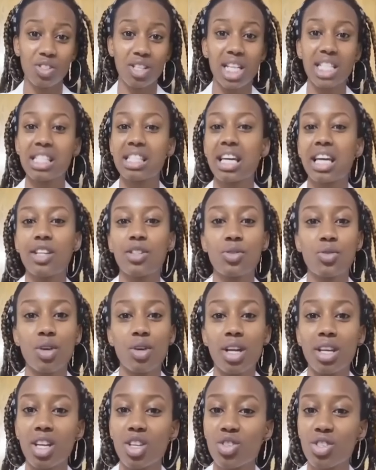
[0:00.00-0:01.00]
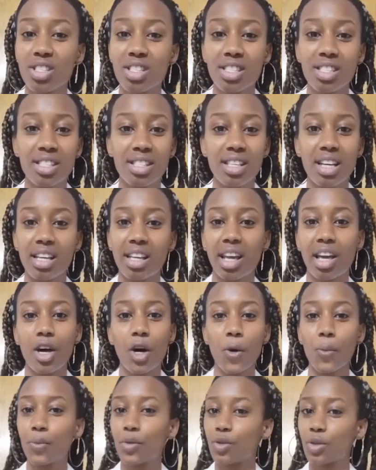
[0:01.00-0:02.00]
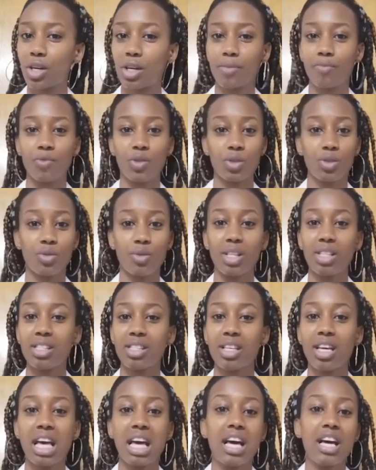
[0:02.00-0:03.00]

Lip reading: You just get to an agency and they help you do it.